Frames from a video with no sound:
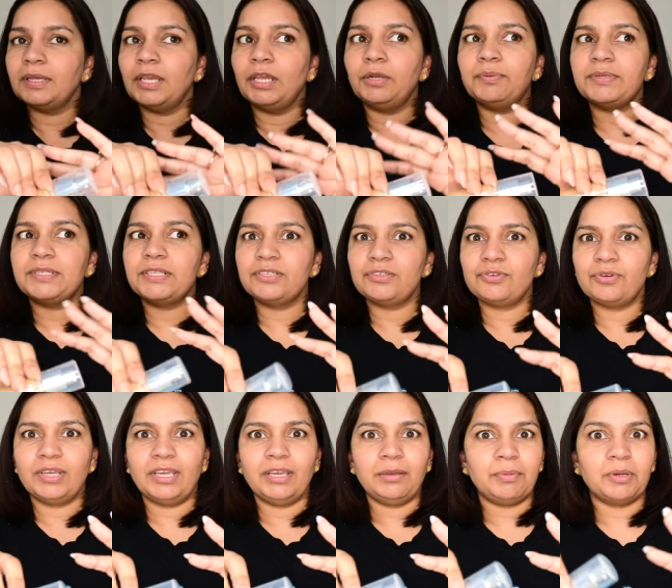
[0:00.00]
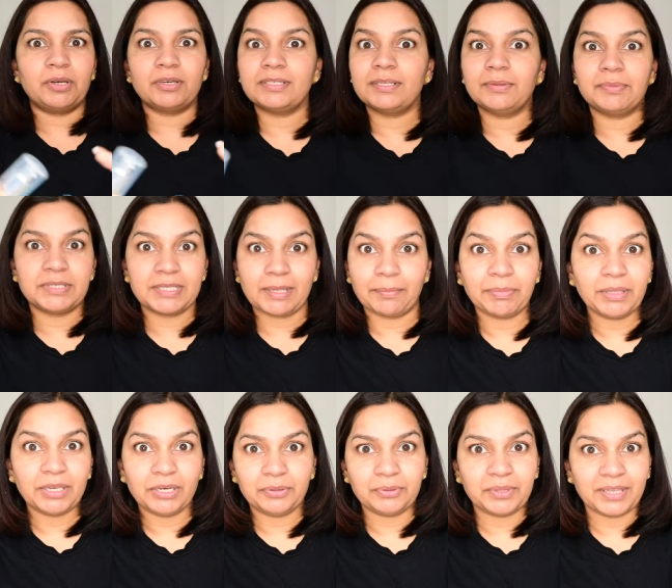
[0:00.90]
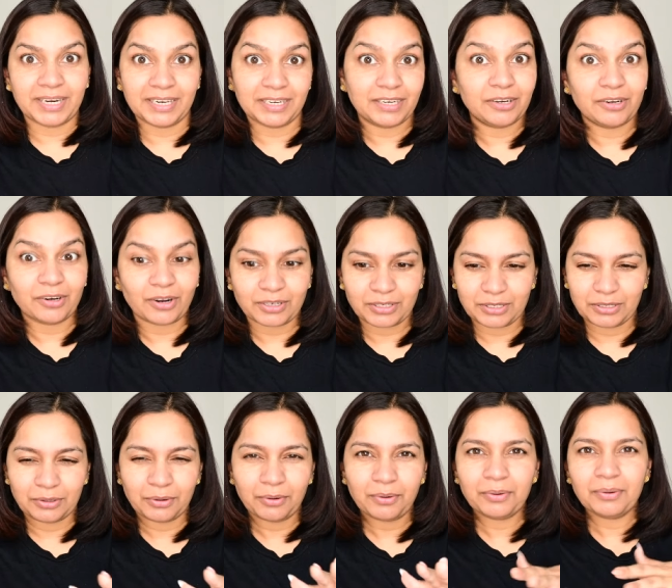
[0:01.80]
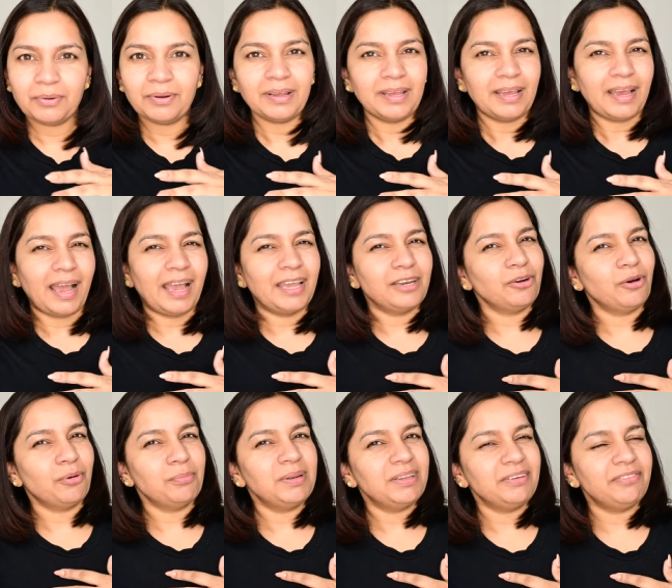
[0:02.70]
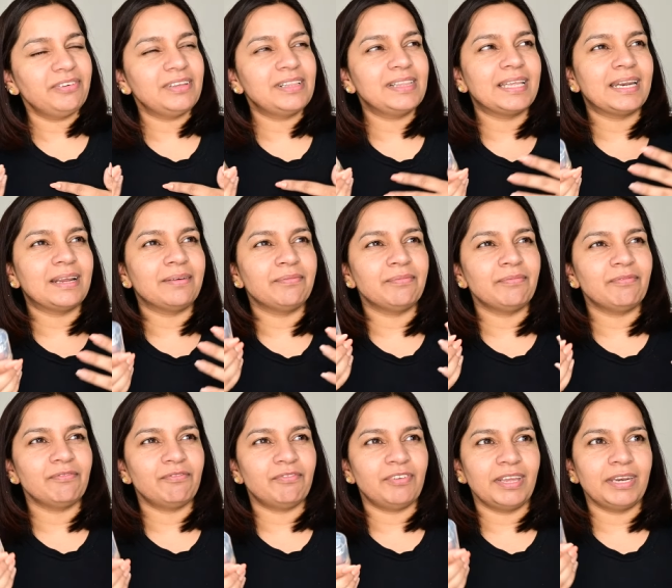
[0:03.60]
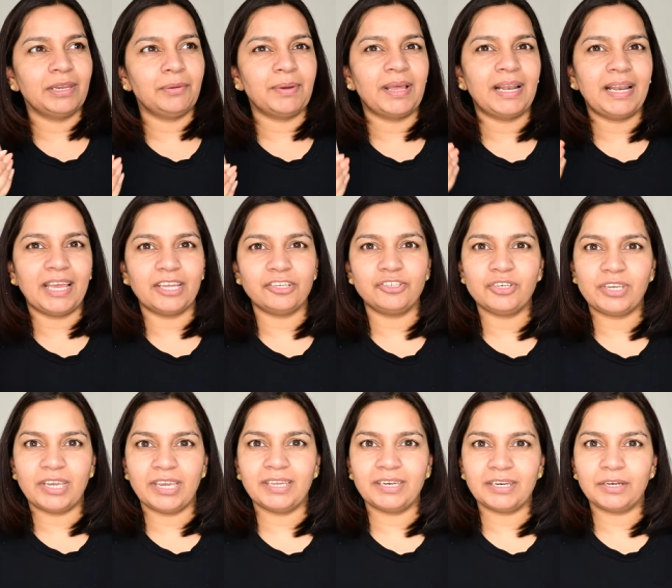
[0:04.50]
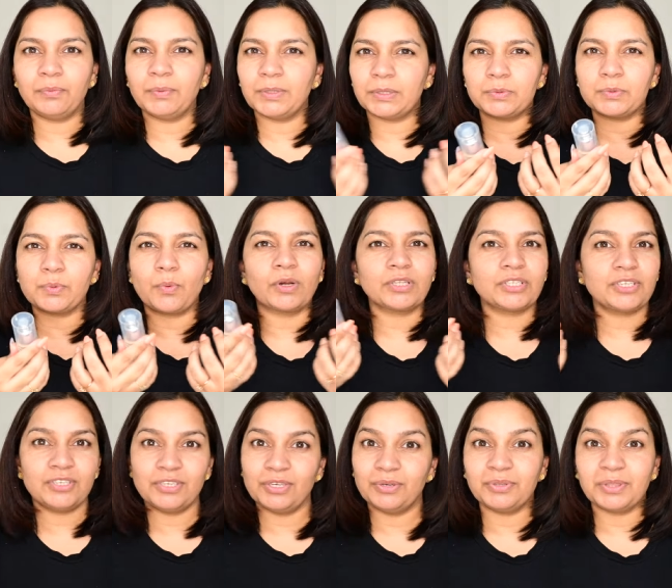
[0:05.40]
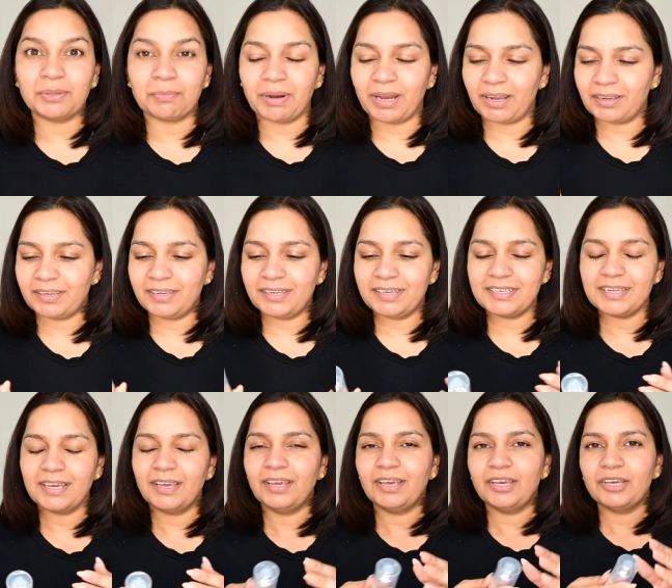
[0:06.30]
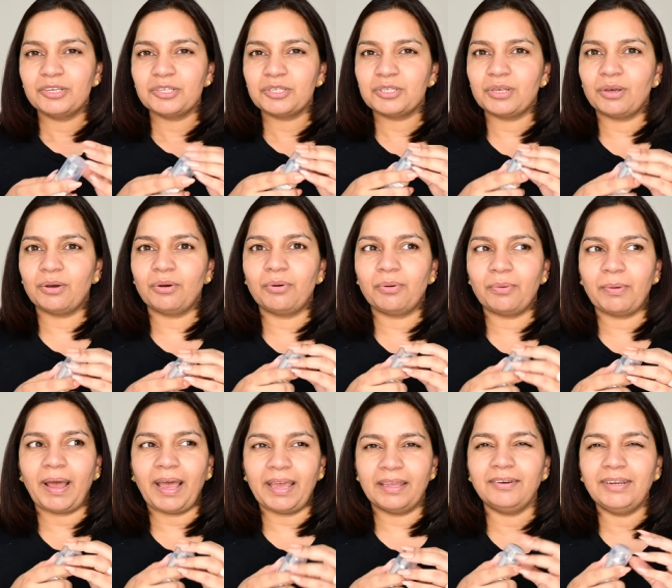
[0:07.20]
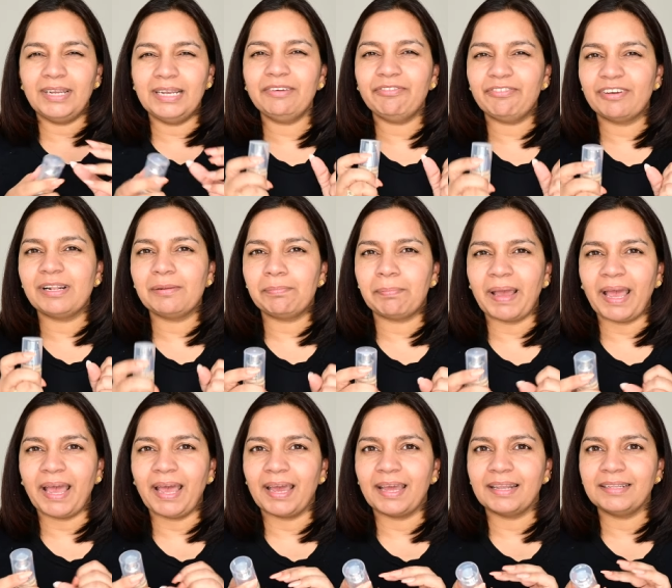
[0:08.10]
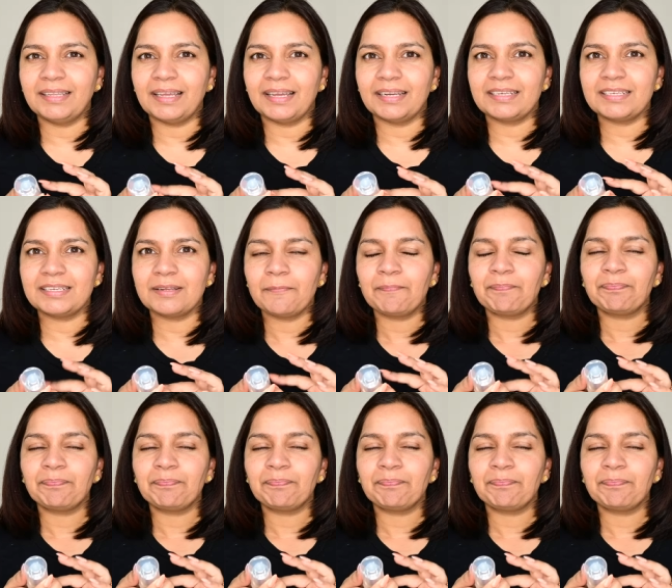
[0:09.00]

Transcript: it was intriguing because there was something new that I did not know. I normally feel that I'm very well educated with what's new in the market. So I really felt bad that